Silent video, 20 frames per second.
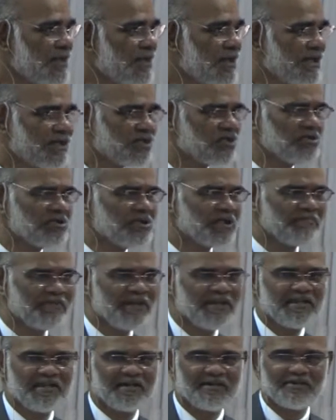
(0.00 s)
It couldn't have
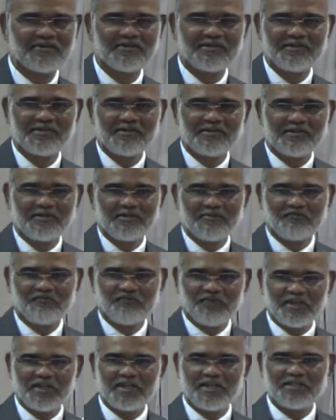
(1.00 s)
been a
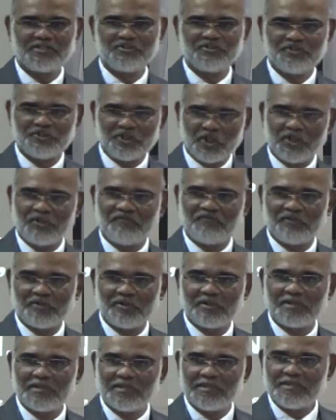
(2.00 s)
very
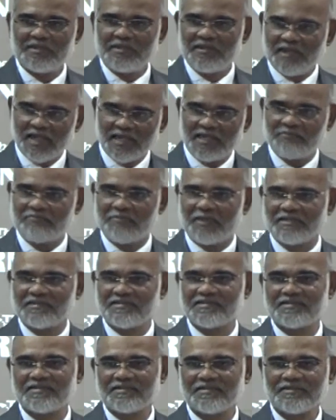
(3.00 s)
joyful 9
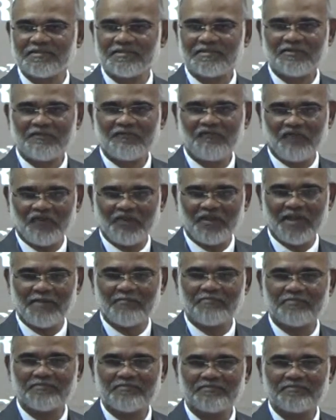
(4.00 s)
months for them.